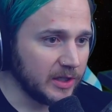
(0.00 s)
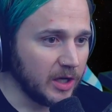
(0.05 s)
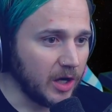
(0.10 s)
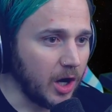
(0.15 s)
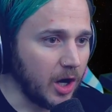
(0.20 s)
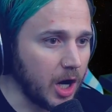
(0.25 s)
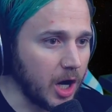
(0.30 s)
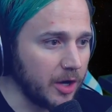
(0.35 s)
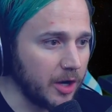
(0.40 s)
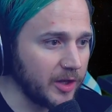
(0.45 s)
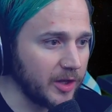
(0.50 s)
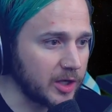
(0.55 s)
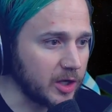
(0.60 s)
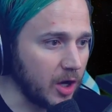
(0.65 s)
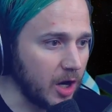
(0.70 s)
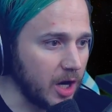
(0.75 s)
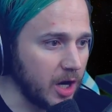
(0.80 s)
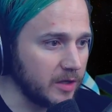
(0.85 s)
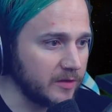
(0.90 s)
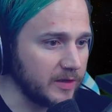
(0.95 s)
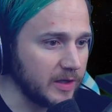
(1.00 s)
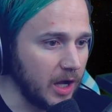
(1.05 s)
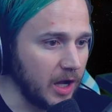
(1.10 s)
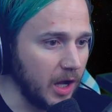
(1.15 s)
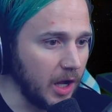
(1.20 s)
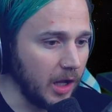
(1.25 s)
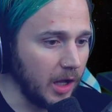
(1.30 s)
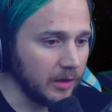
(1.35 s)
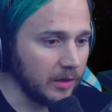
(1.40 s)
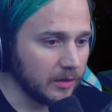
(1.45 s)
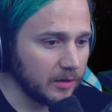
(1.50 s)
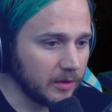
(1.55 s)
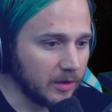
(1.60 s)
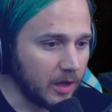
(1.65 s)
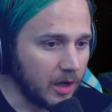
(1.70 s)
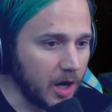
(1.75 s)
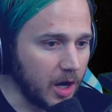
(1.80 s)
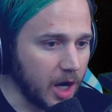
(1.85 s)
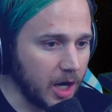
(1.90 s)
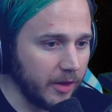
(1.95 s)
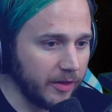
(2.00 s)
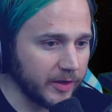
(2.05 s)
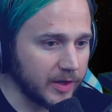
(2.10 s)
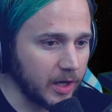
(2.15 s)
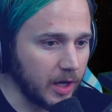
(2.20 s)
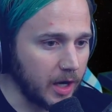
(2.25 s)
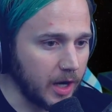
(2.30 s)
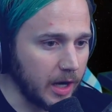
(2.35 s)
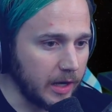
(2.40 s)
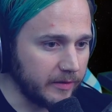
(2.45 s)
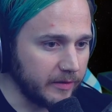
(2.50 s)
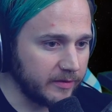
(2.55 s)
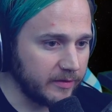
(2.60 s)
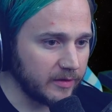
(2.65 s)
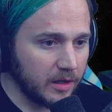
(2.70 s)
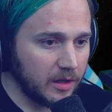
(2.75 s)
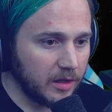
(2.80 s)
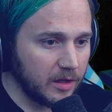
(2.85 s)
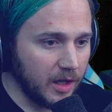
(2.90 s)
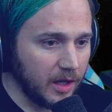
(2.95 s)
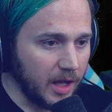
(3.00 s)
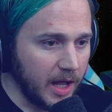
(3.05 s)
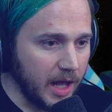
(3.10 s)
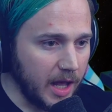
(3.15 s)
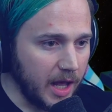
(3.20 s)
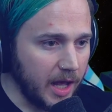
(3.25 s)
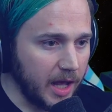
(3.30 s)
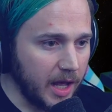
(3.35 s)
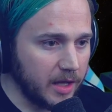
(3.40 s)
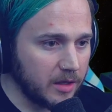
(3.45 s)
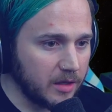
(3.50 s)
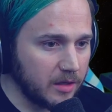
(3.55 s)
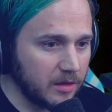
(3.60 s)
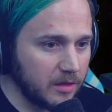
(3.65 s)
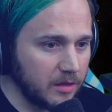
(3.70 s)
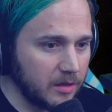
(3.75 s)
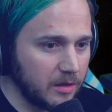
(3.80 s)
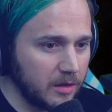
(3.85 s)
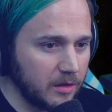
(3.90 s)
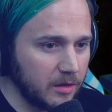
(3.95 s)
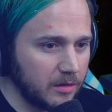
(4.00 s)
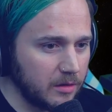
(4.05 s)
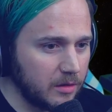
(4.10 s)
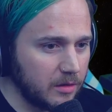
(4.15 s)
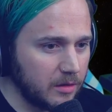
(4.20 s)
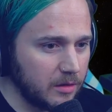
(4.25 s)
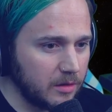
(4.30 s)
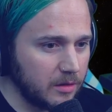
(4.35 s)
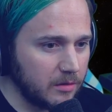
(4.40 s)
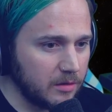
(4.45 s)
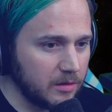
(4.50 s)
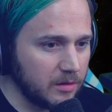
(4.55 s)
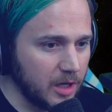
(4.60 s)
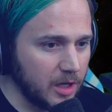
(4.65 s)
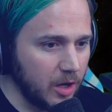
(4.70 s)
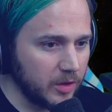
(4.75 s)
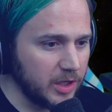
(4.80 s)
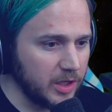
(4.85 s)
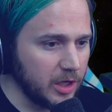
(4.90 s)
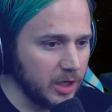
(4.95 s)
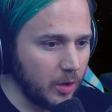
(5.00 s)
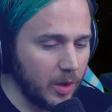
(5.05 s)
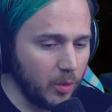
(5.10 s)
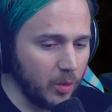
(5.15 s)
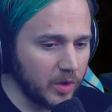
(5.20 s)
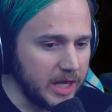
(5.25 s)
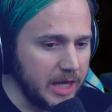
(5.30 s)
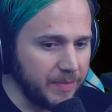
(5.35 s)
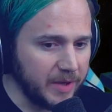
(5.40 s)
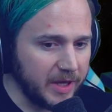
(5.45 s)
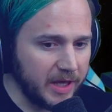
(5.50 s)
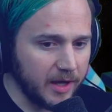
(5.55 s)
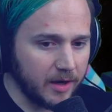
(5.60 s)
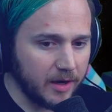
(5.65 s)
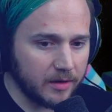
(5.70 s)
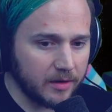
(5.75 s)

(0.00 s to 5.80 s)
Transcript: Heart of the cards, y'all. Heart of the cards. No, you know what? We'll keep it here.